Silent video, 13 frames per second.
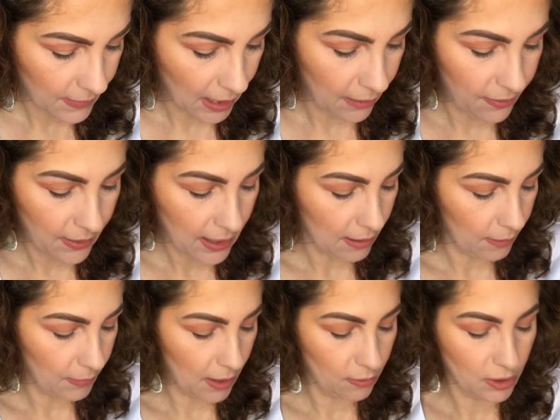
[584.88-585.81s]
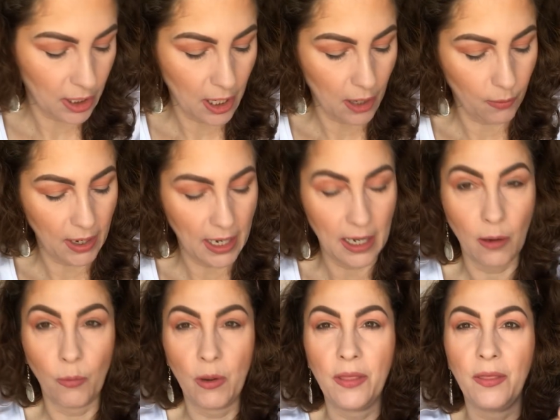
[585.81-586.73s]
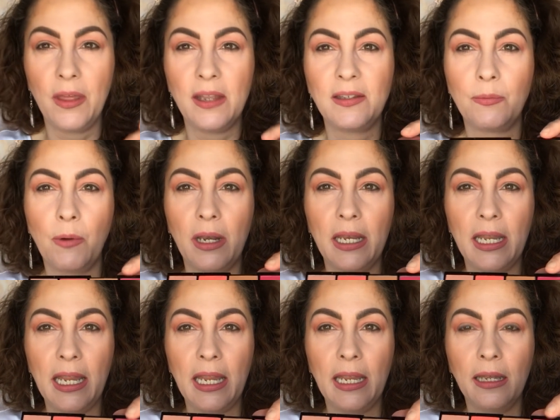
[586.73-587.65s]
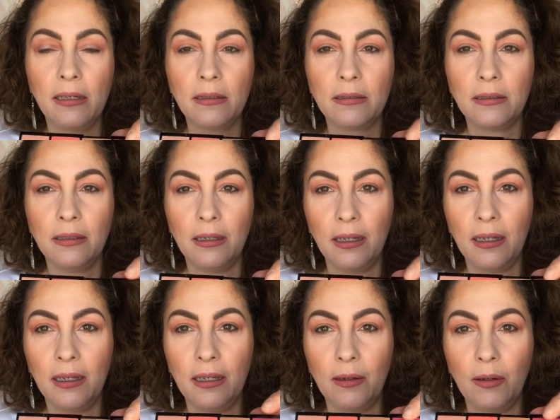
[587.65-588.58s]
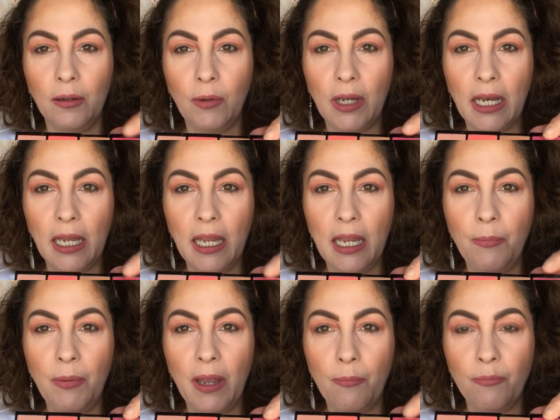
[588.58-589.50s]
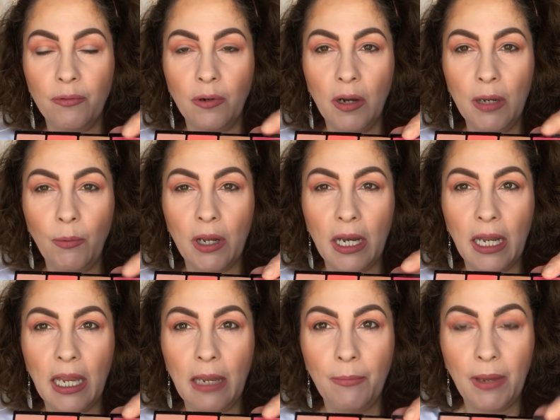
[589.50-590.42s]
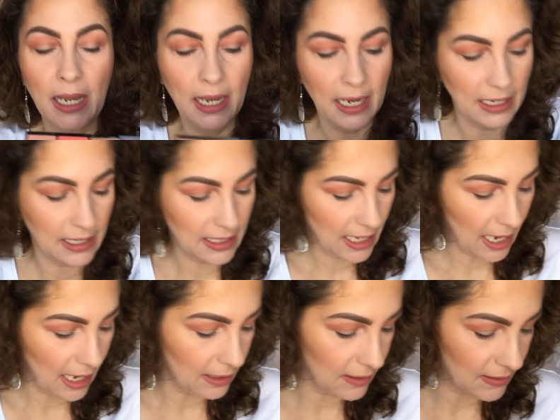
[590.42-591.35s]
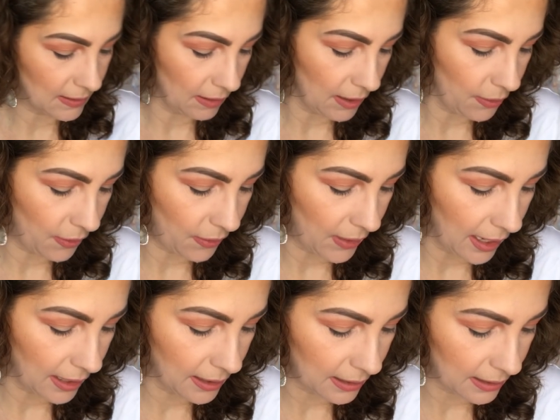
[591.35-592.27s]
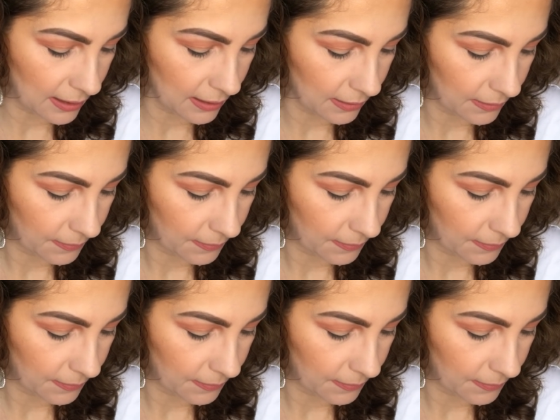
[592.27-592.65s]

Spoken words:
I think I'm going to go in with this one here. We're going to keep it bright, we're going to keep it intense, I think.